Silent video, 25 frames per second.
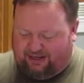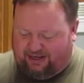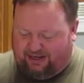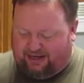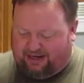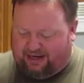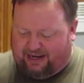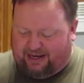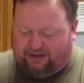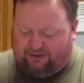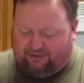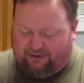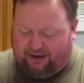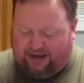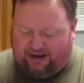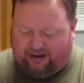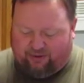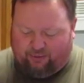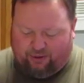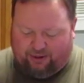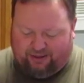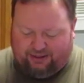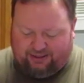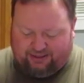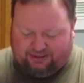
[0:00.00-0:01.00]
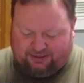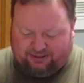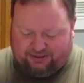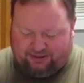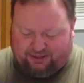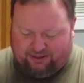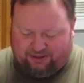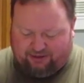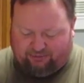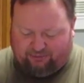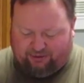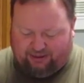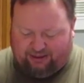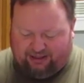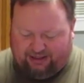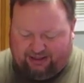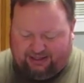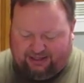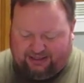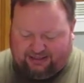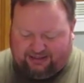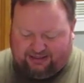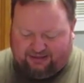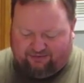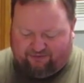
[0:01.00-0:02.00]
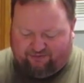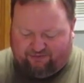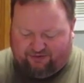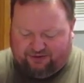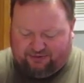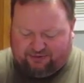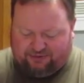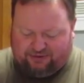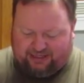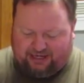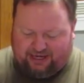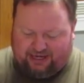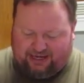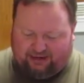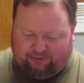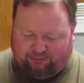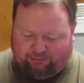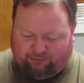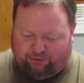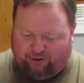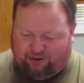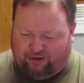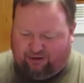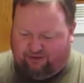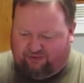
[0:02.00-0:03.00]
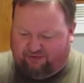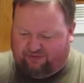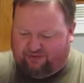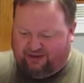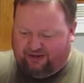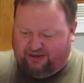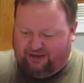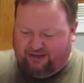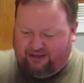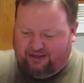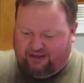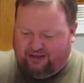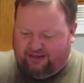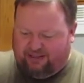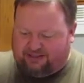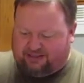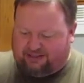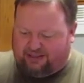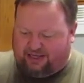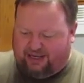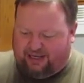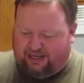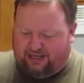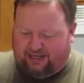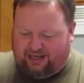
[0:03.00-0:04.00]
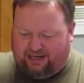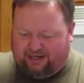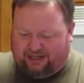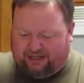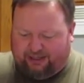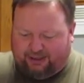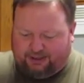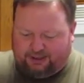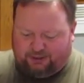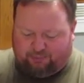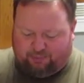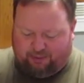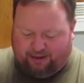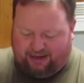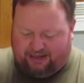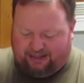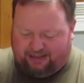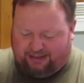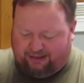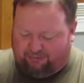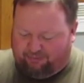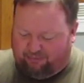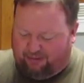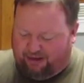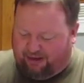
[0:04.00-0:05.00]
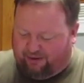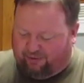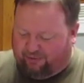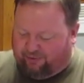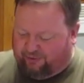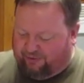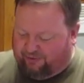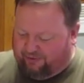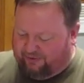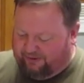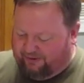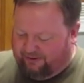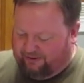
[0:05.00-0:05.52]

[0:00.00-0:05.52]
I, don't know how well this is going to release. It feels kind of rough. It's kind of like expanded metal.